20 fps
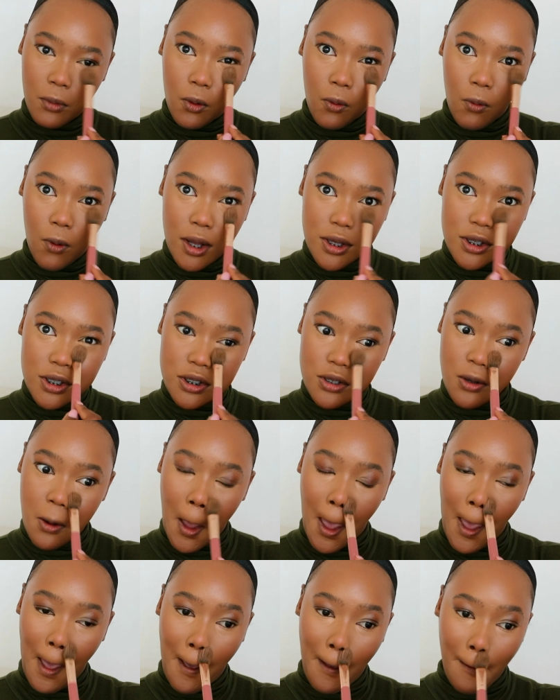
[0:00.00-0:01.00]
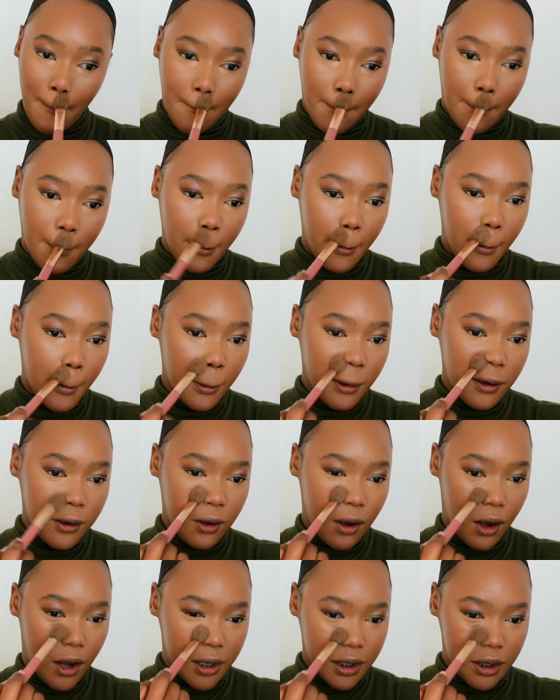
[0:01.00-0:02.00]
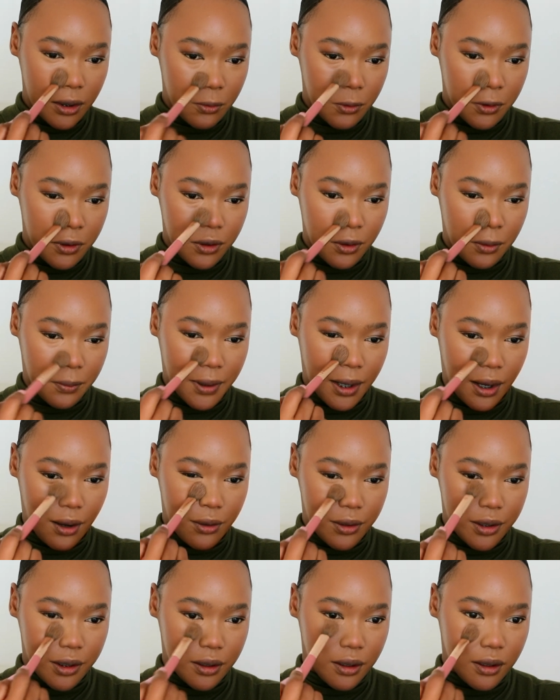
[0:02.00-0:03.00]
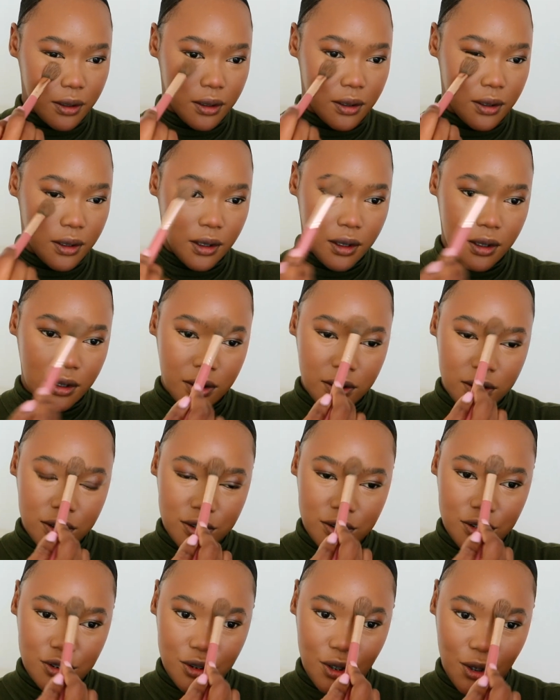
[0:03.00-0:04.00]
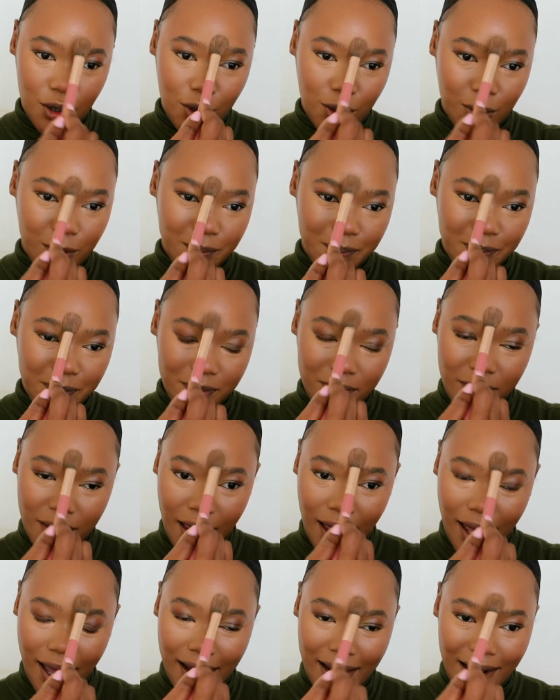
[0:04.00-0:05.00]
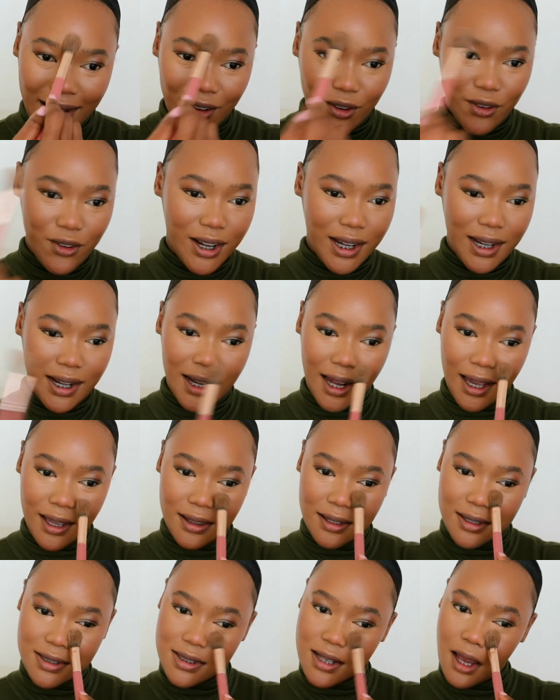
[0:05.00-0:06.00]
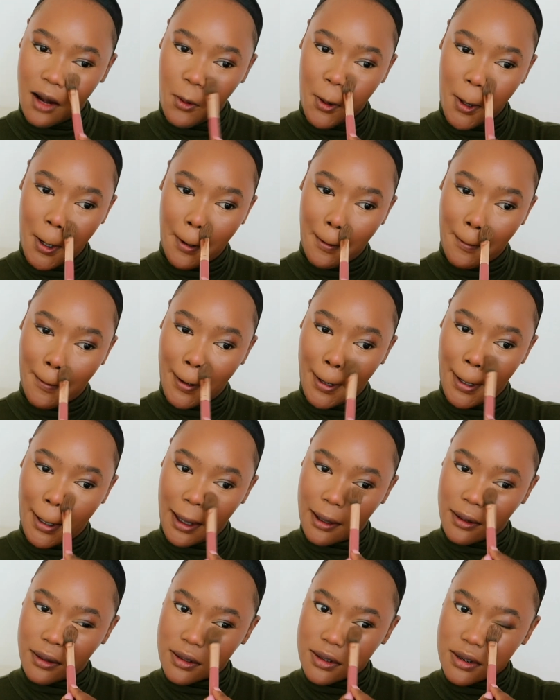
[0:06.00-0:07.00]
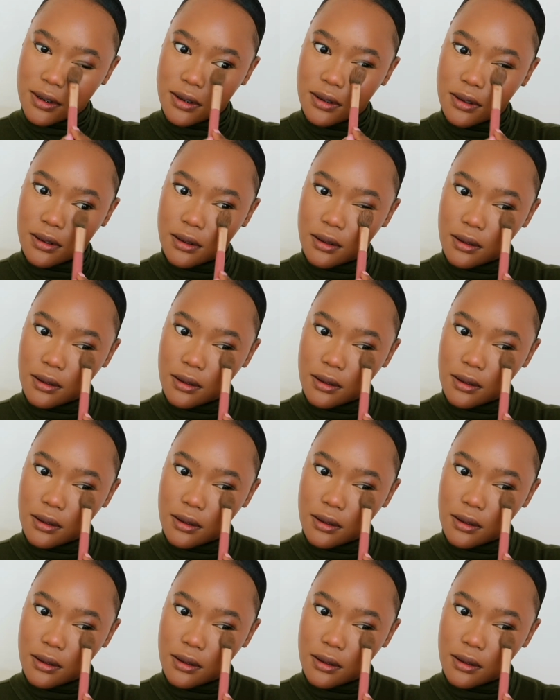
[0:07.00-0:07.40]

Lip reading: once you have gone in with your powder. So I really like this. I really like this.